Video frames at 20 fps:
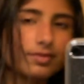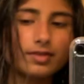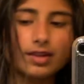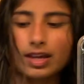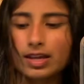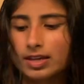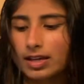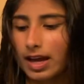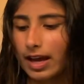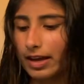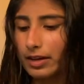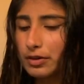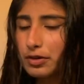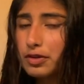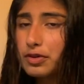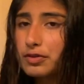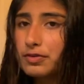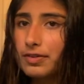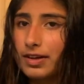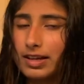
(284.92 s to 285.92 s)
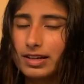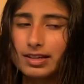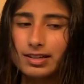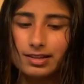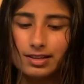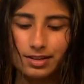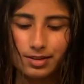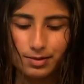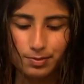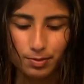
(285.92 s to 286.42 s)
And I don't know if any of
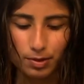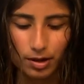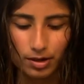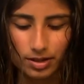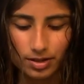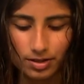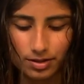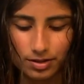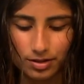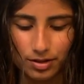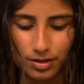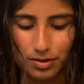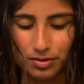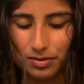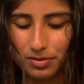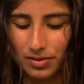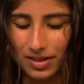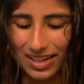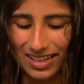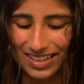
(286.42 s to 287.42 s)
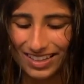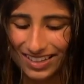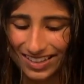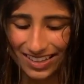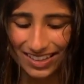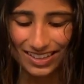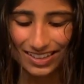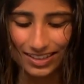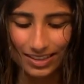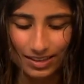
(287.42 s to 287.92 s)
these products do
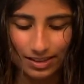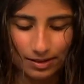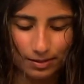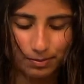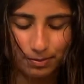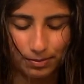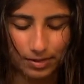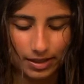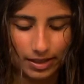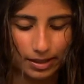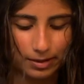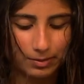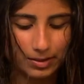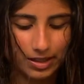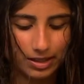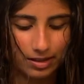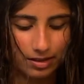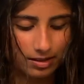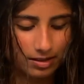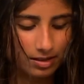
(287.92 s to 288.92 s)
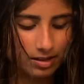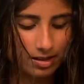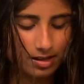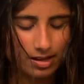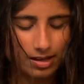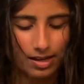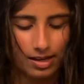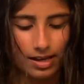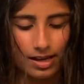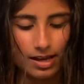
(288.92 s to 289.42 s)
anything, but I mean,
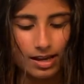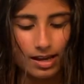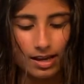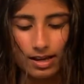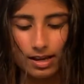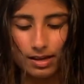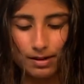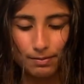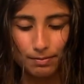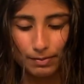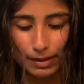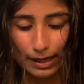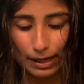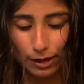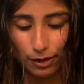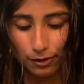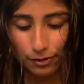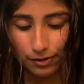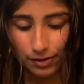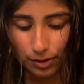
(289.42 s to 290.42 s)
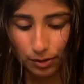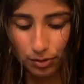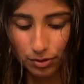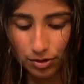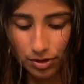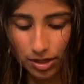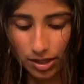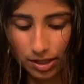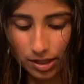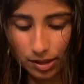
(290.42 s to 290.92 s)
my hair feels
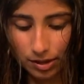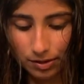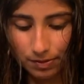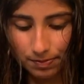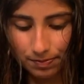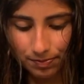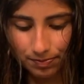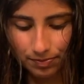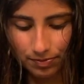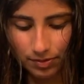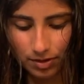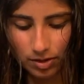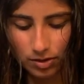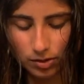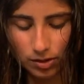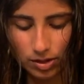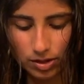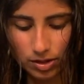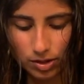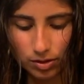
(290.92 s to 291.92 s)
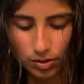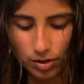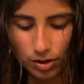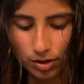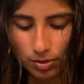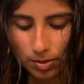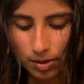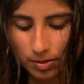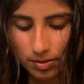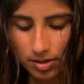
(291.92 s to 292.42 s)
shinier. So I do
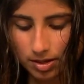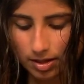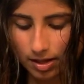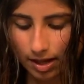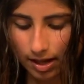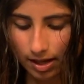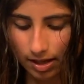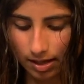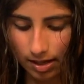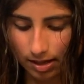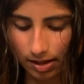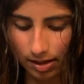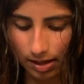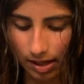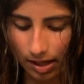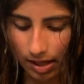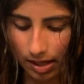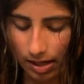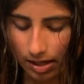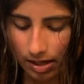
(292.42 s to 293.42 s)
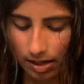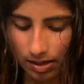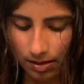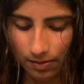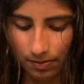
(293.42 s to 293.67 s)
2 pumps of that, and then,